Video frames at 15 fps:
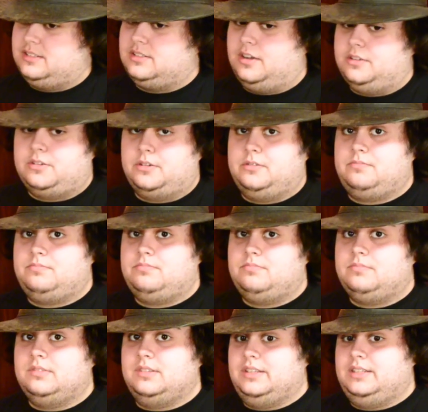songs are
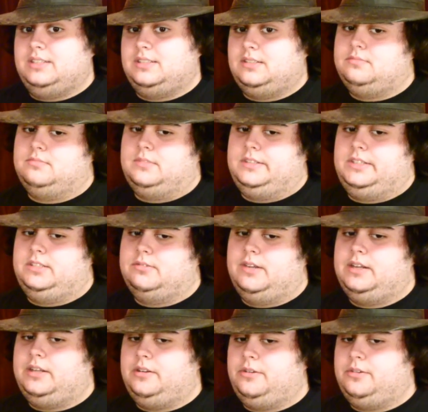decent. It's
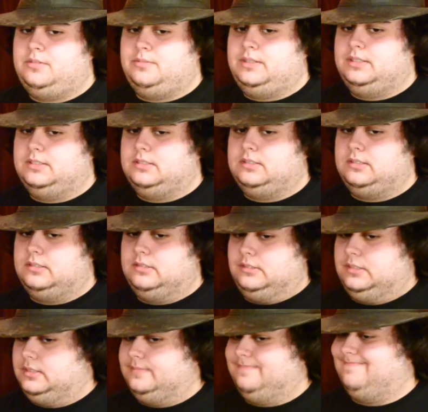Randy Newman, so,
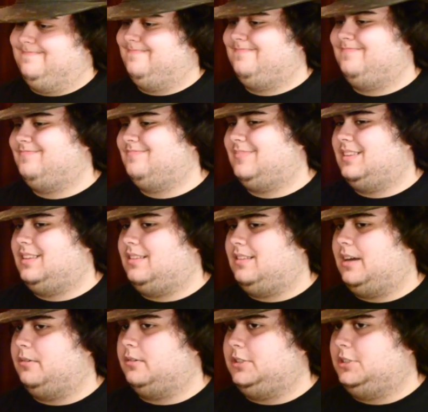
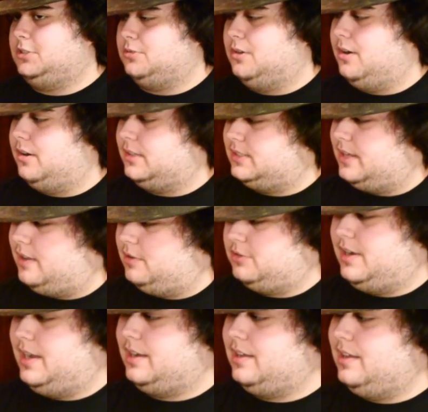not really strong
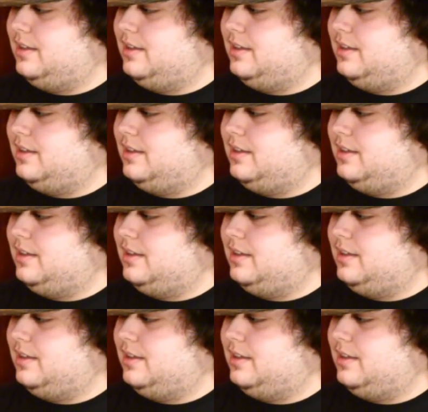soundtrack.